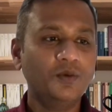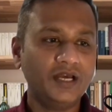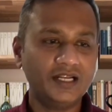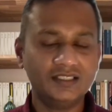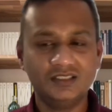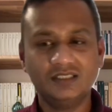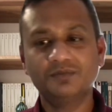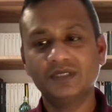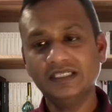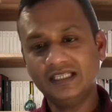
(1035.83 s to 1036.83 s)
Whereas you can
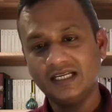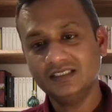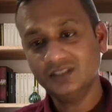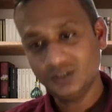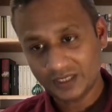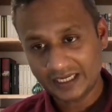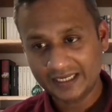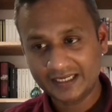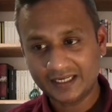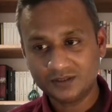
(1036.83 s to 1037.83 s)
bring that into a
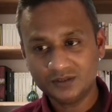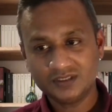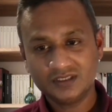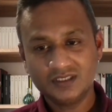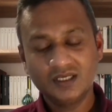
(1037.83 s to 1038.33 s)
lake house,